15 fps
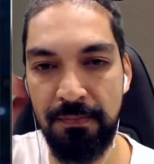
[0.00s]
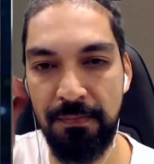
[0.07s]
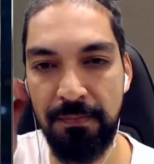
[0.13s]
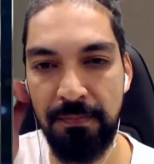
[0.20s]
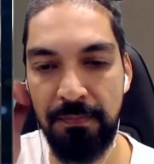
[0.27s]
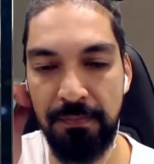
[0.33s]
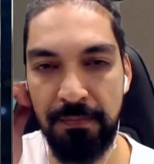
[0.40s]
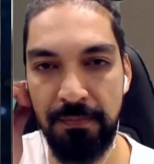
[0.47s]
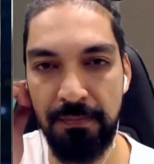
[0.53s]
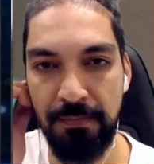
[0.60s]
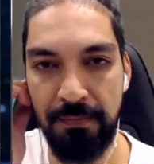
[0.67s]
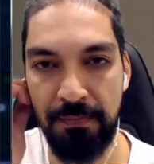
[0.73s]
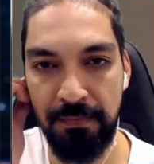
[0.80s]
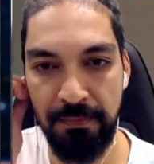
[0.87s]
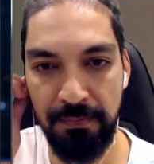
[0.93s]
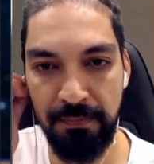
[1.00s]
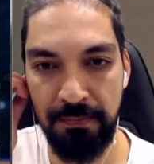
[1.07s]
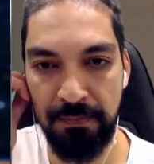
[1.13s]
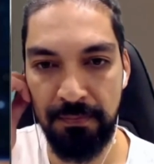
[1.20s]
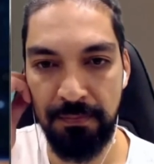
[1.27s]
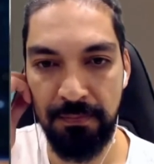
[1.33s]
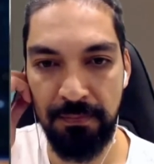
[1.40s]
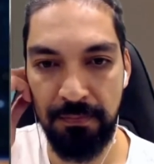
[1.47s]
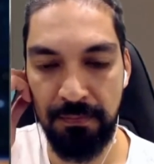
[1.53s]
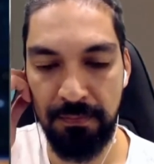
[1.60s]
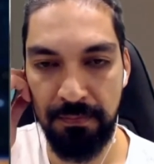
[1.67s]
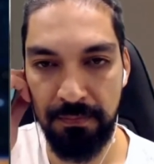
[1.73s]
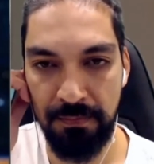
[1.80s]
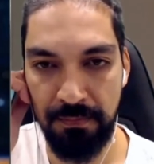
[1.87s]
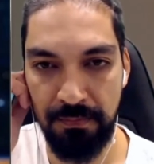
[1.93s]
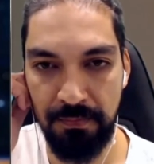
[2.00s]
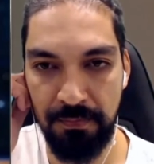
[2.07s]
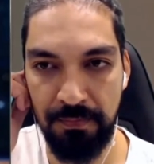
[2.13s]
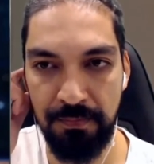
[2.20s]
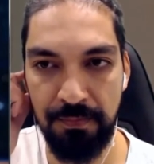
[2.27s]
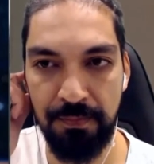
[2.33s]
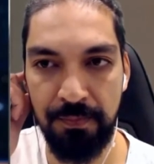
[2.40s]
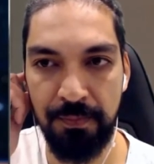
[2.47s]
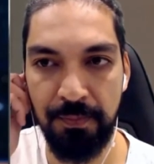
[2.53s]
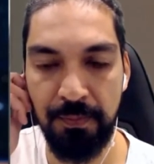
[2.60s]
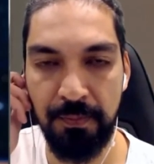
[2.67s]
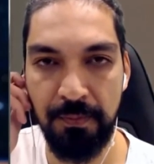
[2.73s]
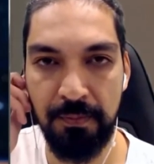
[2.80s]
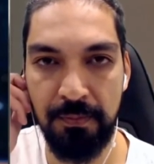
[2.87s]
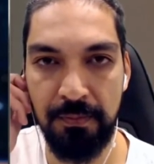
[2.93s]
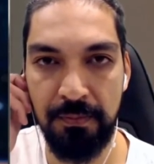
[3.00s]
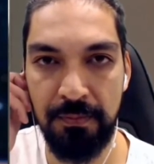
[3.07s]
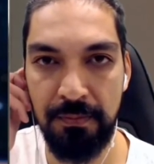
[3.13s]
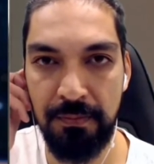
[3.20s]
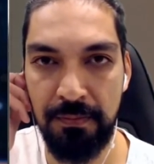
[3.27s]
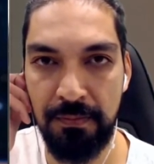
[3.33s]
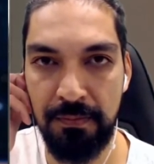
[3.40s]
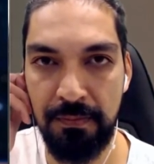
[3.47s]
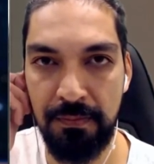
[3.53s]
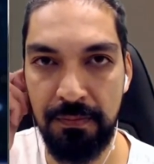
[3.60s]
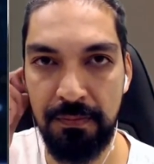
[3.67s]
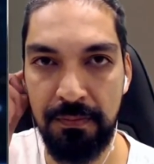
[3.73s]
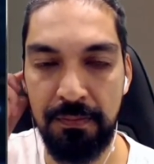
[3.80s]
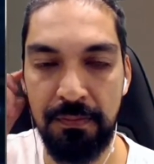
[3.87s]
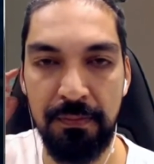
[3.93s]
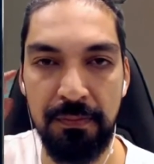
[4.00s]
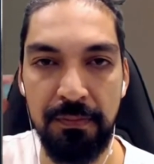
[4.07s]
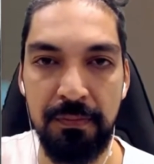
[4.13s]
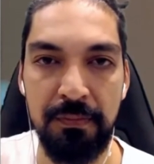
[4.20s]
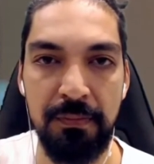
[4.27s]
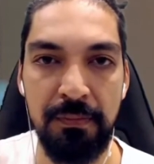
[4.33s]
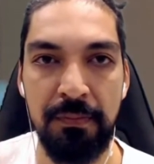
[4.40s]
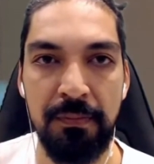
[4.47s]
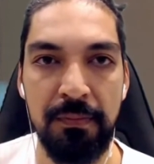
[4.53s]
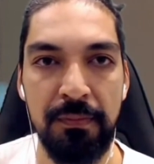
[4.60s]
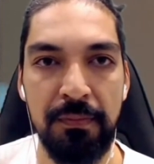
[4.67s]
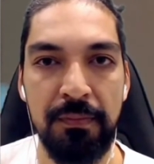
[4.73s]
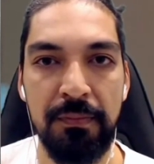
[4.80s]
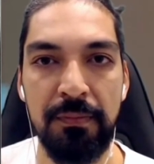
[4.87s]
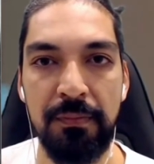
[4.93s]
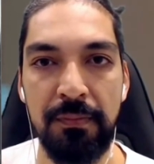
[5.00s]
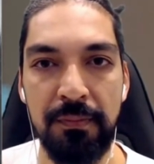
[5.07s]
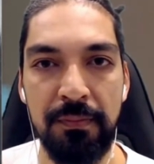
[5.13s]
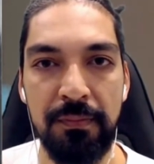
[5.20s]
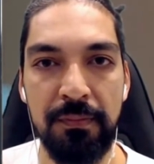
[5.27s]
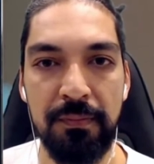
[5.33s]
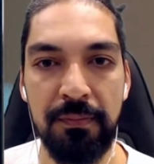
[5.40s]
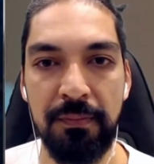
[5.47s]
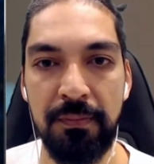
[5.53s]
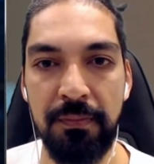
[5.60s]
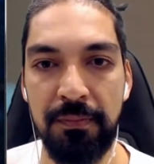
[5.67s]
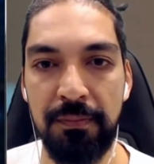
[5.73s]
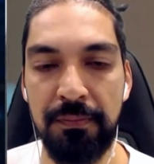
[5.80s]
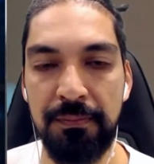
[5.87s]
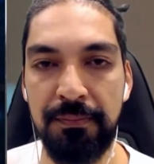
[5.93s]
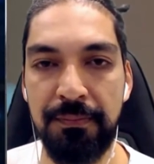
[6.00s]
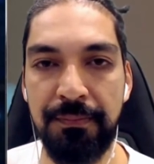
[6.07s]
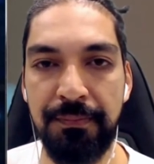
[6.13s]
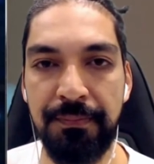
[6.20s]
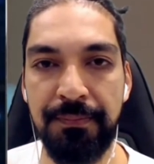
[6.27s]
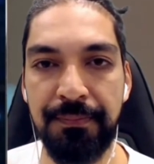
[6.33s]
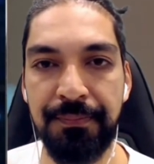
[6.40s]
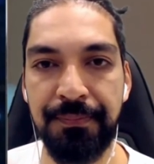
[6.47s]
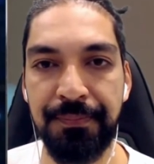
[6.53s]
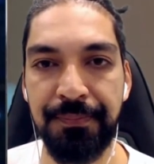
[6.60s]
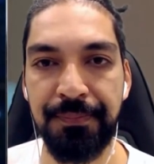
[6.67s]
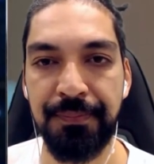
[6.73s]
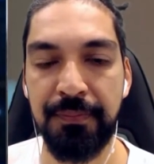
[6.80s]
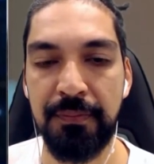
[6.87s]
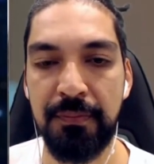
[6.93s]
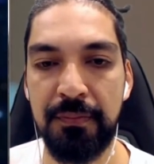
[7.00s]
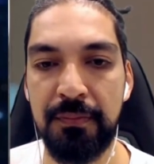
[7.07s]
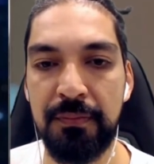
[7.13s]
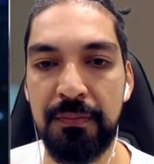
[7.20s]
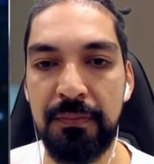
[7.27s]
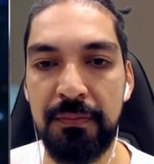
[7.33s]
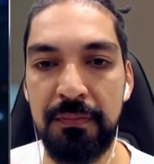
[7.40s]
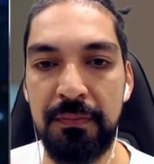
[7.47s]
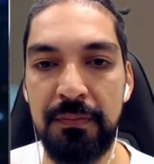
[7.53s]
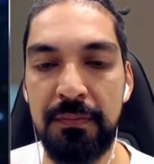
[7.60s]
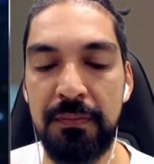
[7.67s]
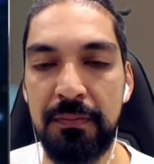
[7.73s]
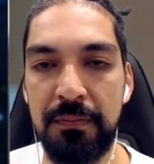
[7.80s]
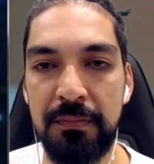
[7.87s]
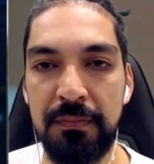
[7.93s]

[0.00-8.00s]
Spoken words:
The person shown says nothing.